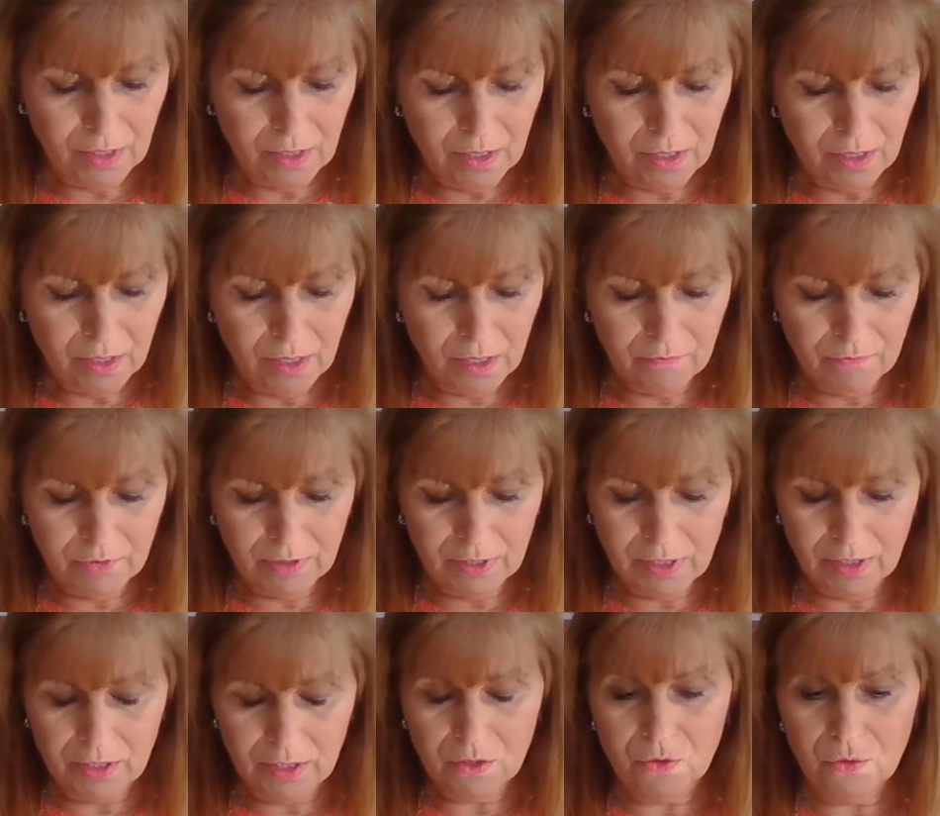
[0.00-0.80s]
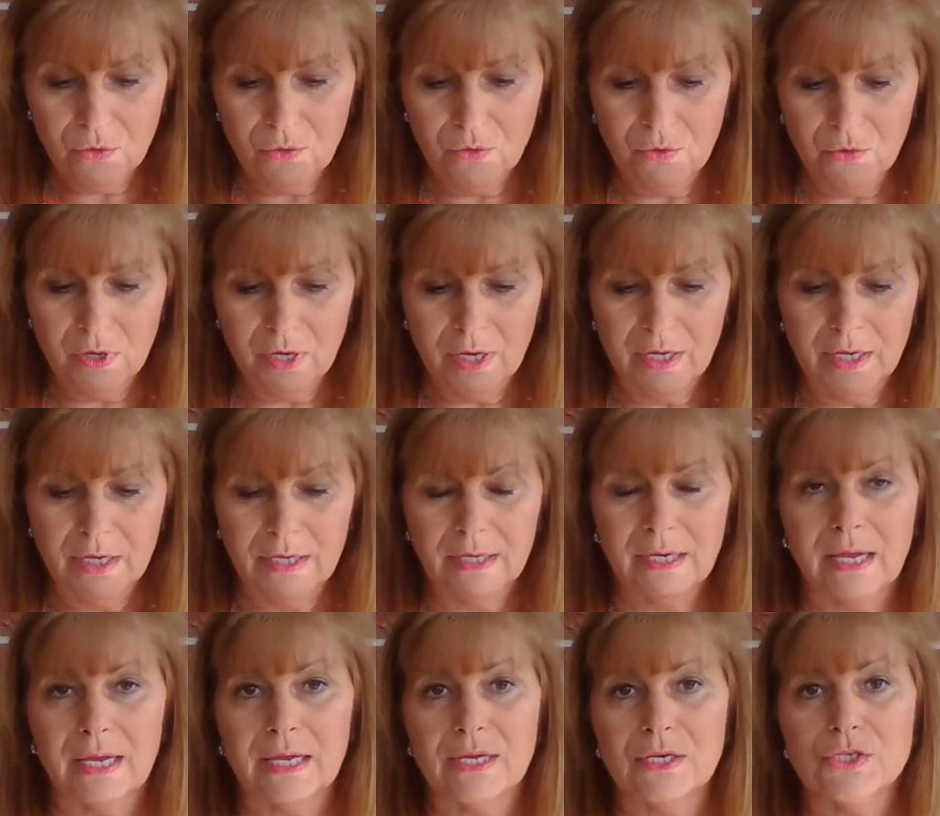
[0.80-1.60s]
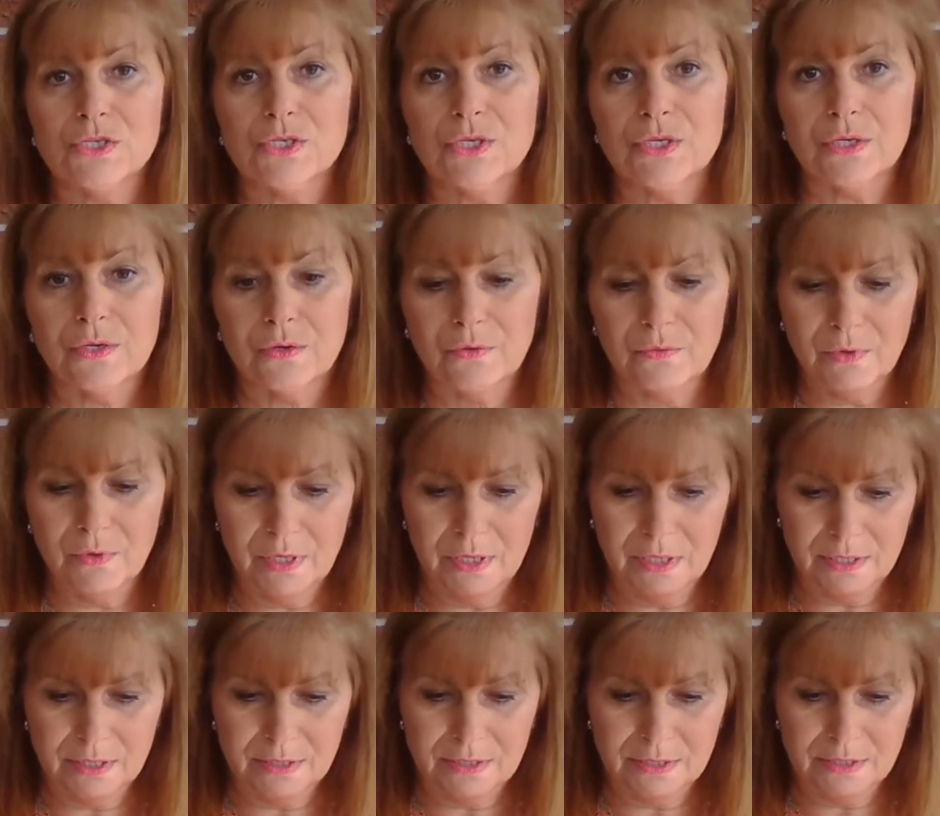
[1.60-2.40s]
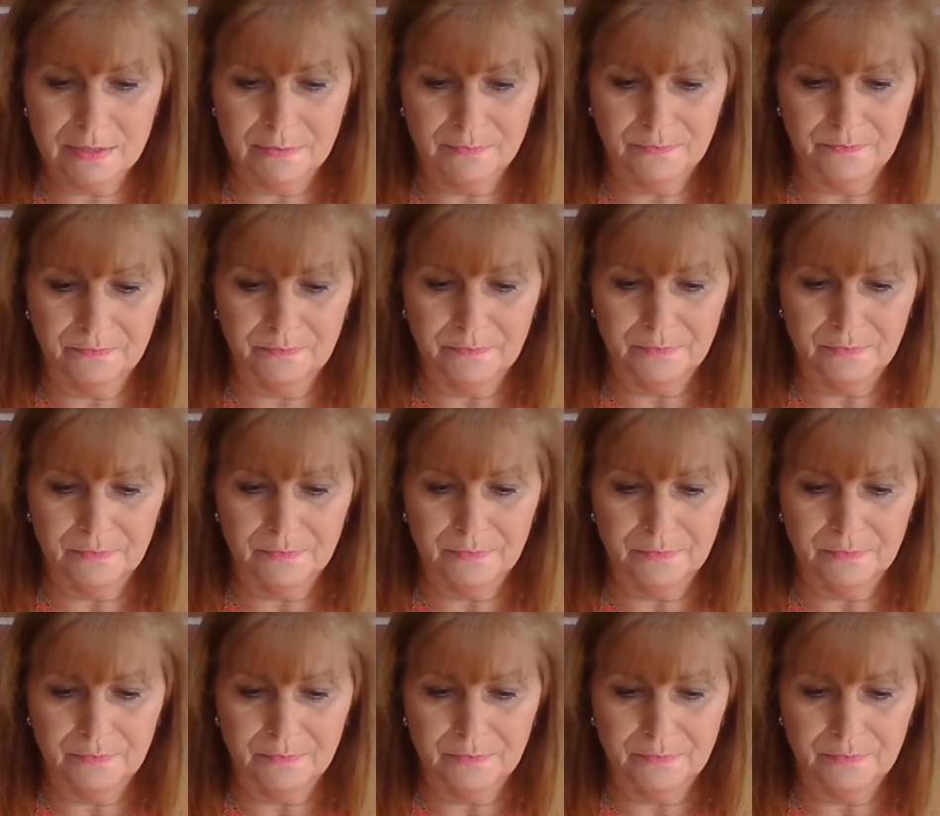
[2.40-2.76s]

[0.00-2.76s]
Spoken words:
of the Agora in ancient Greece.